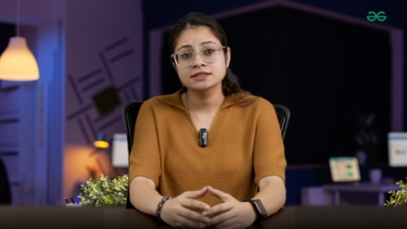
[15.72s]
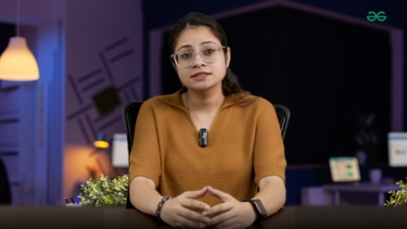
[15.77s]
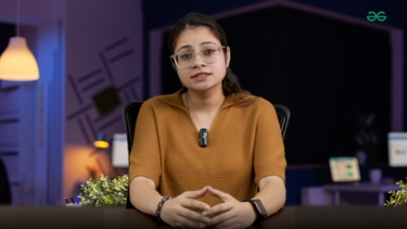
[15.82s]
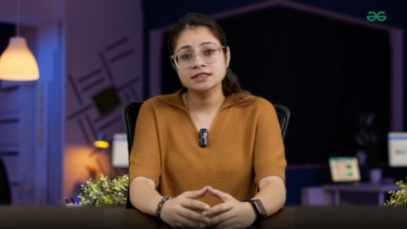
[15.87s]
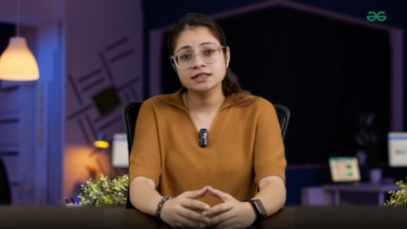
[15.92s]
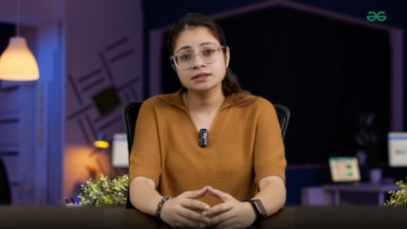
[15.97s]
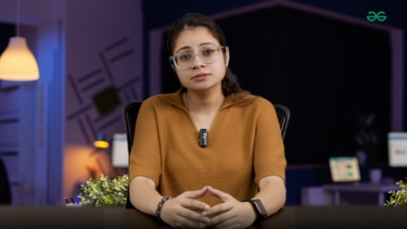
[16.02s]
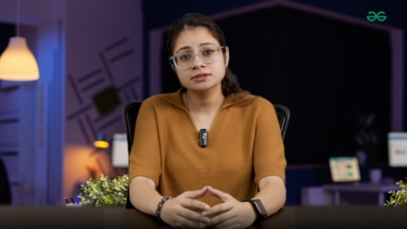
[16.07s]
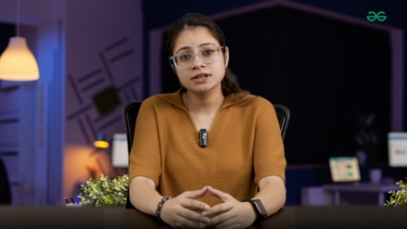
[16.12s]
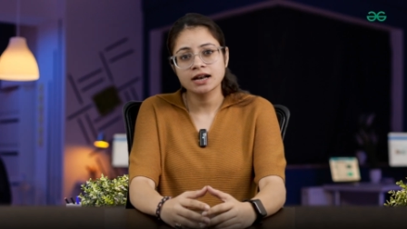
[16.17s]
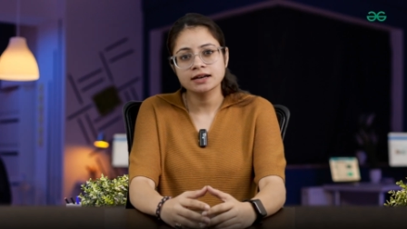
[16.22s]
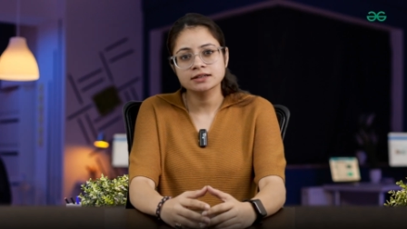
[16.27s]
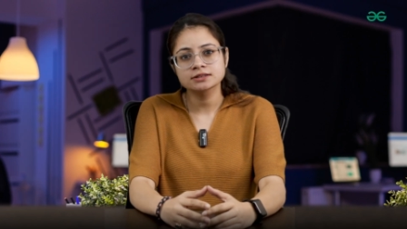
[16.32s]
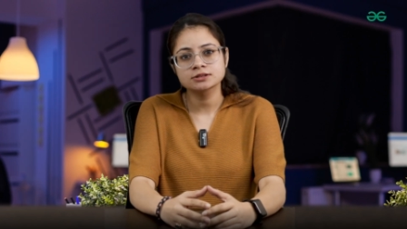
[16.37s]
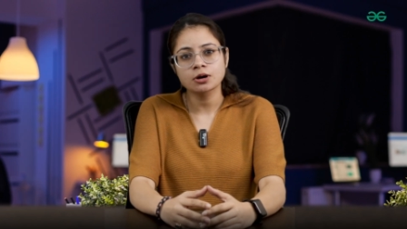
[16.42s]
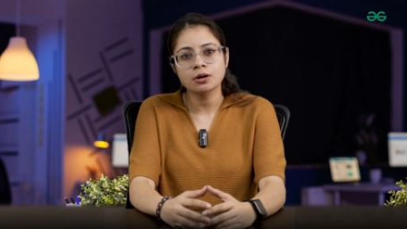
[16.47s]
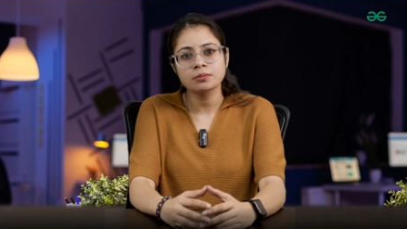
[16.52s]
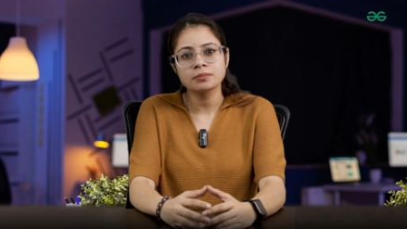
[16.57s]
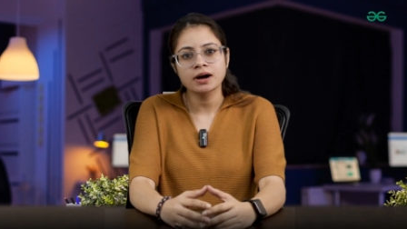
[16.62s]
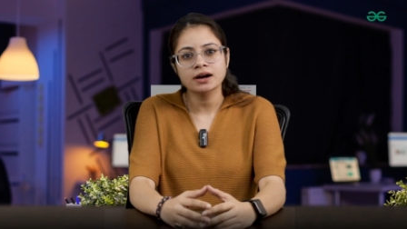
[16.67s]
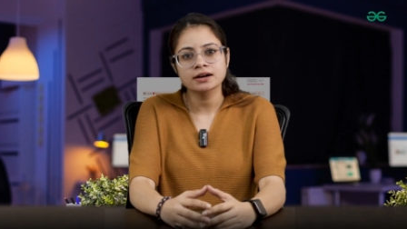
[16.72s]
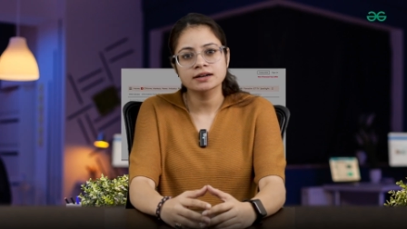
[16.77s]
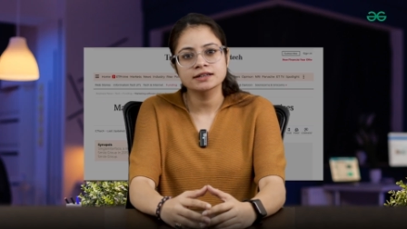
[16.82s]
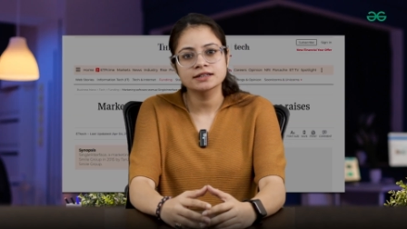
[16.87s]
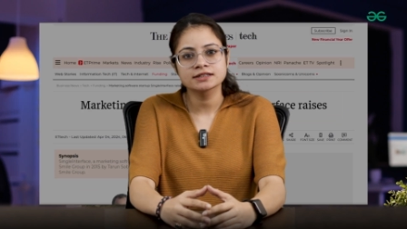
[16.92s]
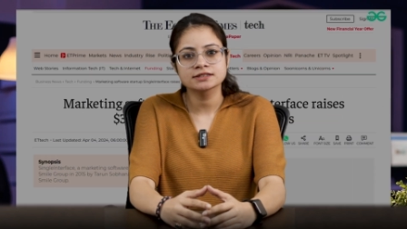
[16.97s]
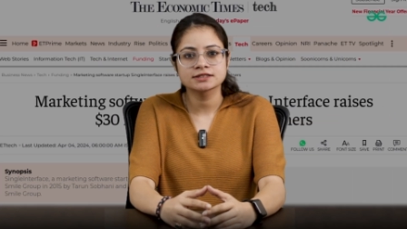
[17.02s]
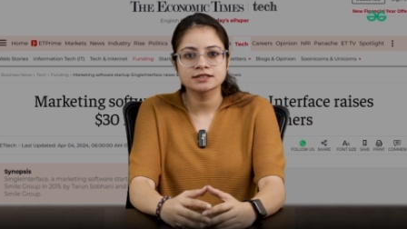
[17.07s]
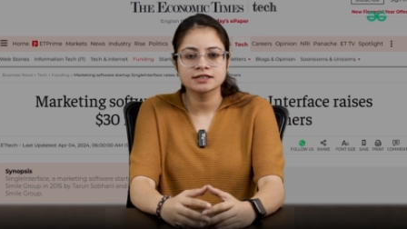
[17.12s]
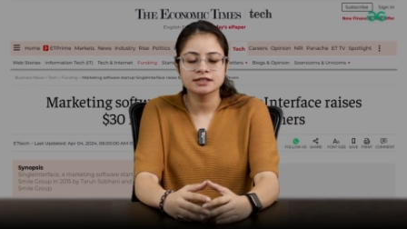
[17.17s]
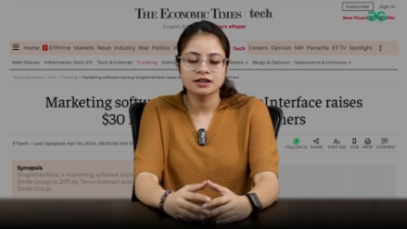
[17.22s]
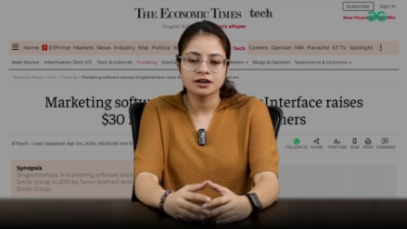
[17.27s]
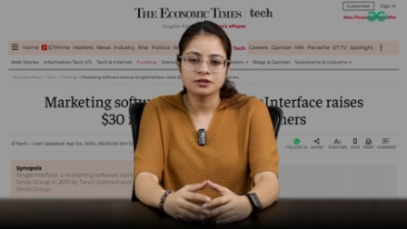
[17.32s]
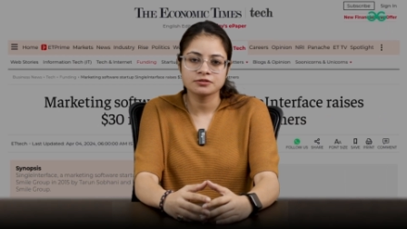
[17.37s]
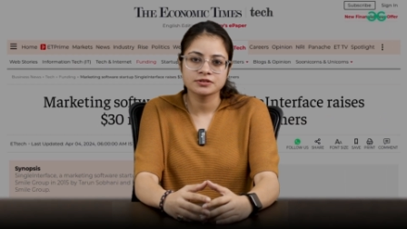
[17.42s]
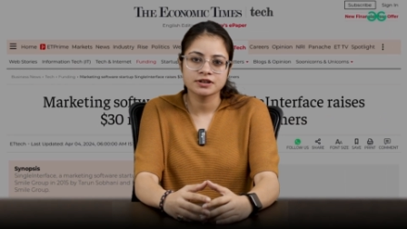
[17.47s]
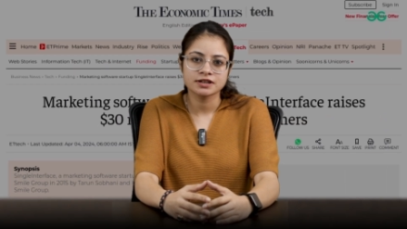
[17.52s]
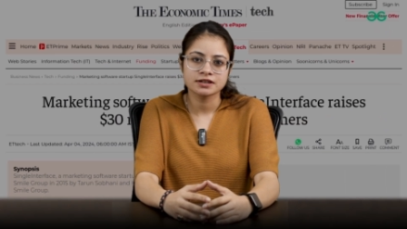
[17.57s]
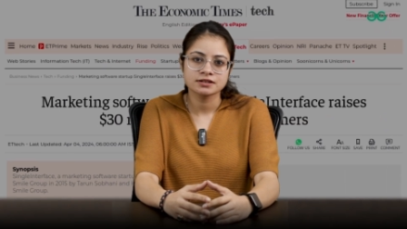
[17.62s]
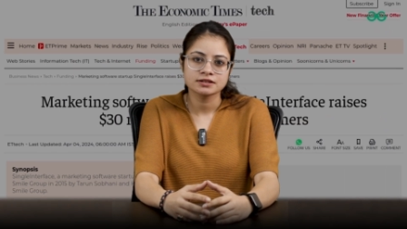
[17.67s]
It seems like job market is
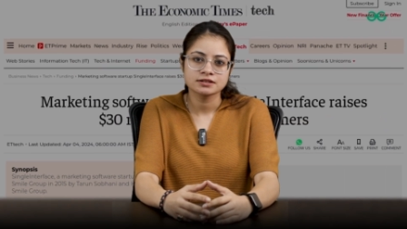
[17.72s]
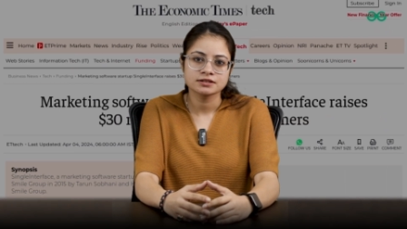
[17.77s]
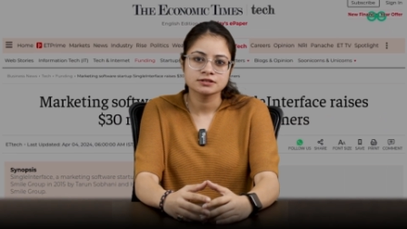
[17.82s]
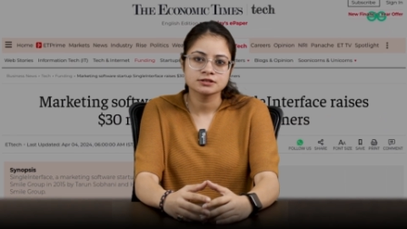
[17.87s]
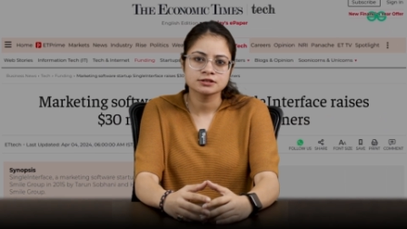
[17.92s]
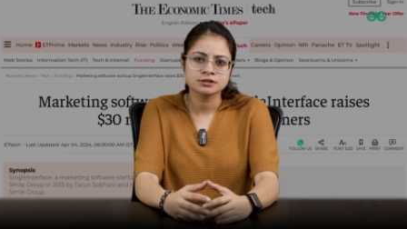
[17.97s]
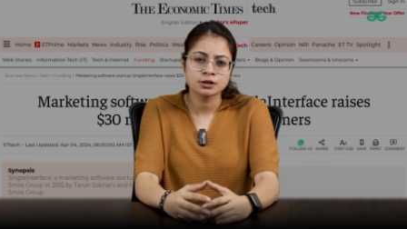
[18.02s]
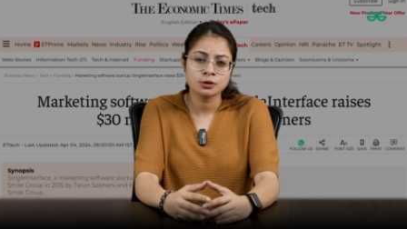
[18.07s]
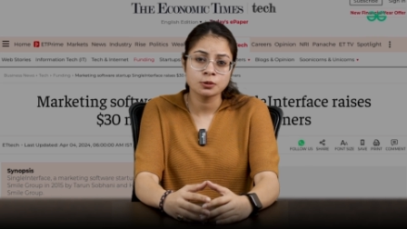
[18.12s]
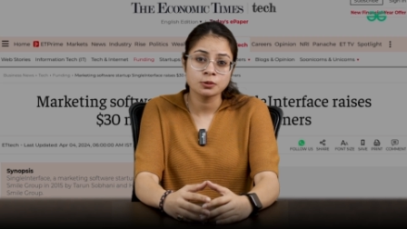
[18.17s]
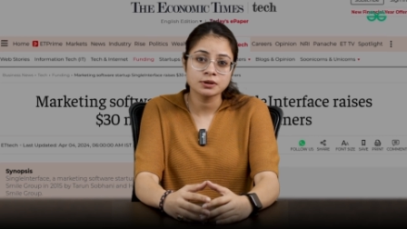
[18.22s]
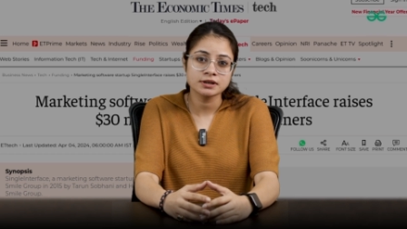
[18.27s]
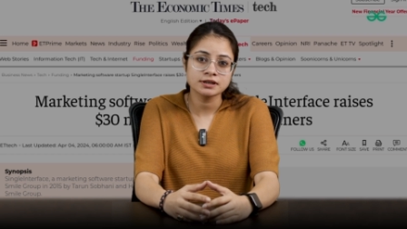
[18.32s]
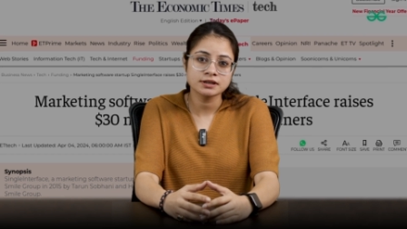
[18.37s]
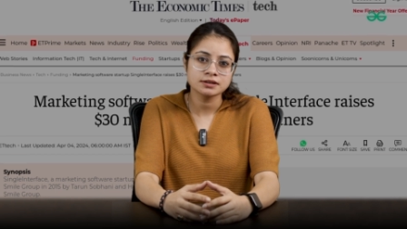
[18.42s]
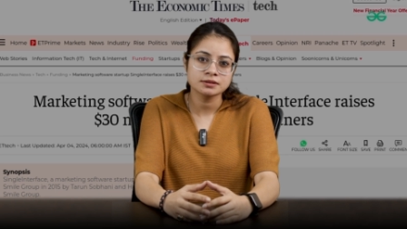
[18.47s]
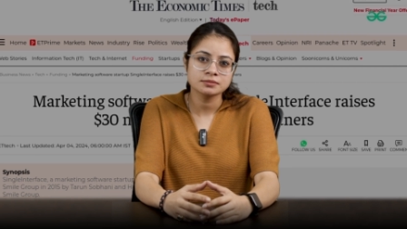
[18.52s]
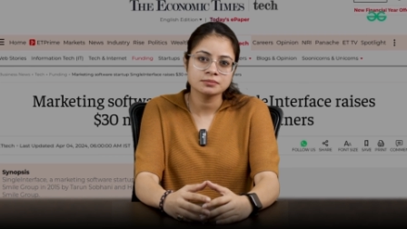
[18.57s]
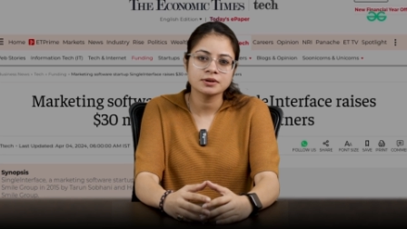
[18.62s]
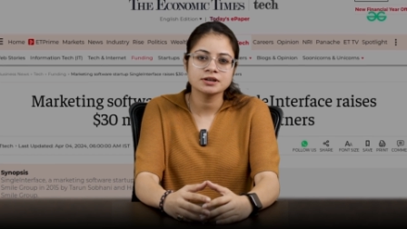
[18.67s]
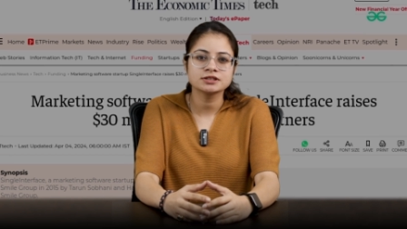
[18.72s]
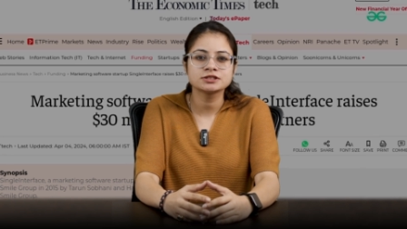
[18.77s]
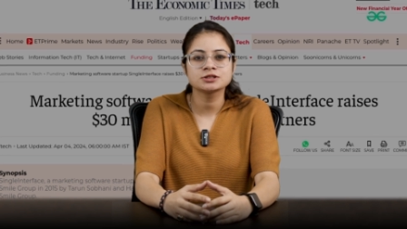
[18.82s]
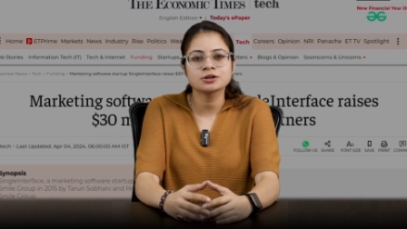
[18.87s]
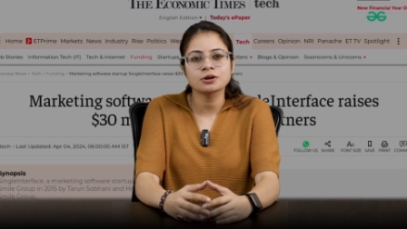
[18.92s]
recovering slowly but